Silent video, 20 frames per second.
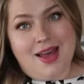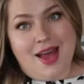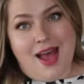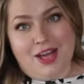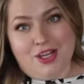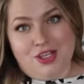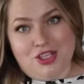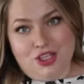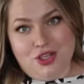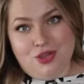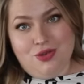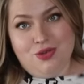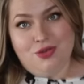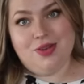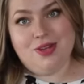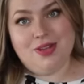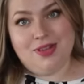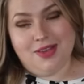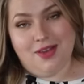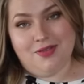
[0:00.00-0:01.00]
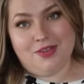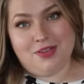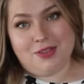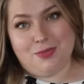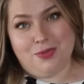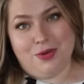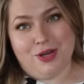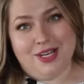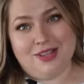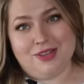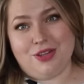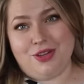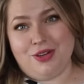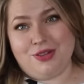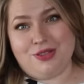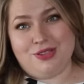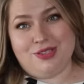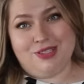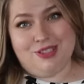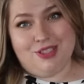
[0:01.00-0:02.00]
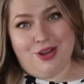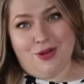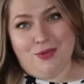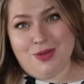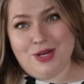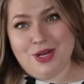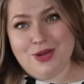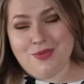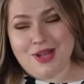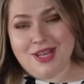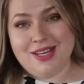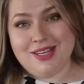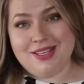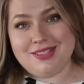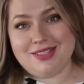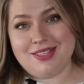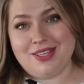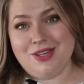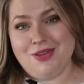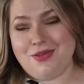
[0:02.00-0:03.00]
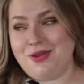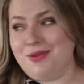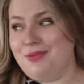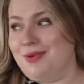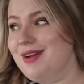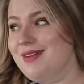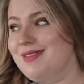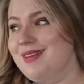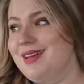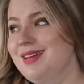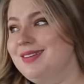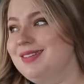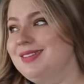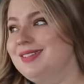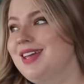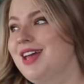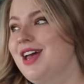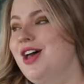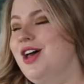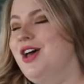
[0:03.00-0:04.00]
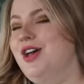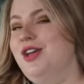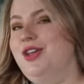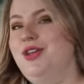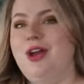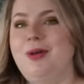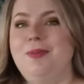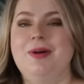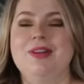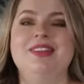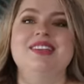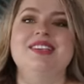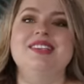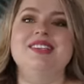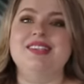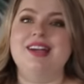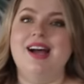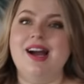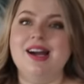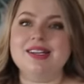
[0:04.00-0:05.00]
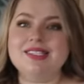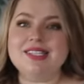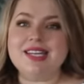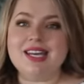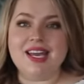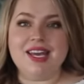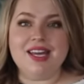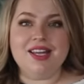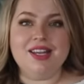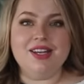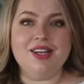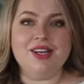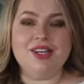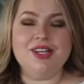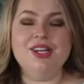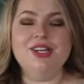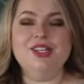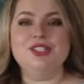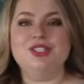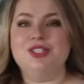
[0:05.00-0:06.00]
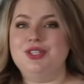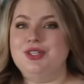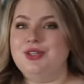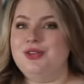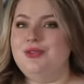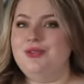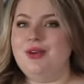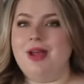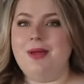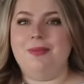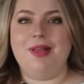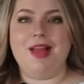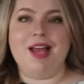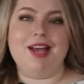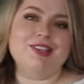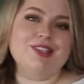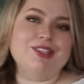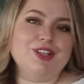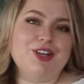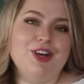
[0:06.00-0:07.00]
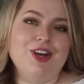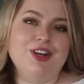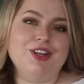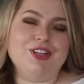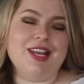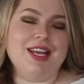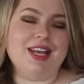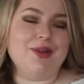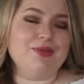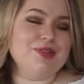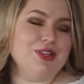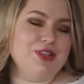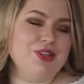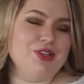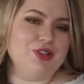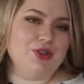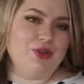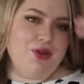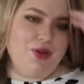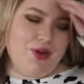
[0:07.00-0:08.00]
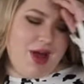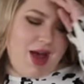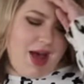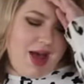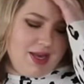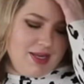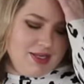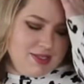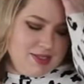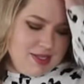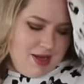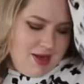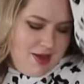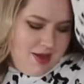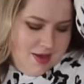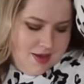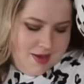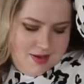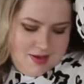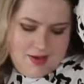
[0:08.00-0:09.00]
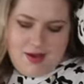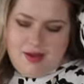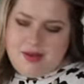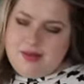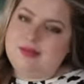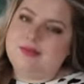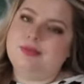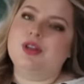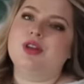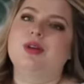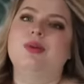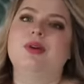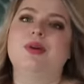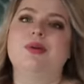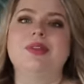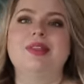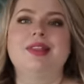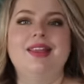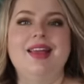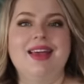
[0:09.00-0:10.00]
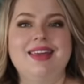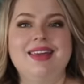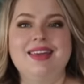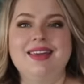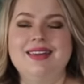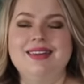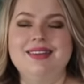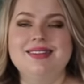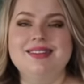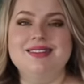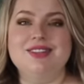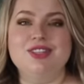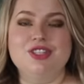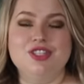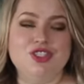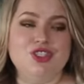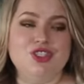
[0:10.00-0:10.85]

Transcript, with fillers: I do love this print. There's so many ways that you could wear this. You could put this tucked in to a black skirt like I was gonna show you guys. You can wear it with leggings,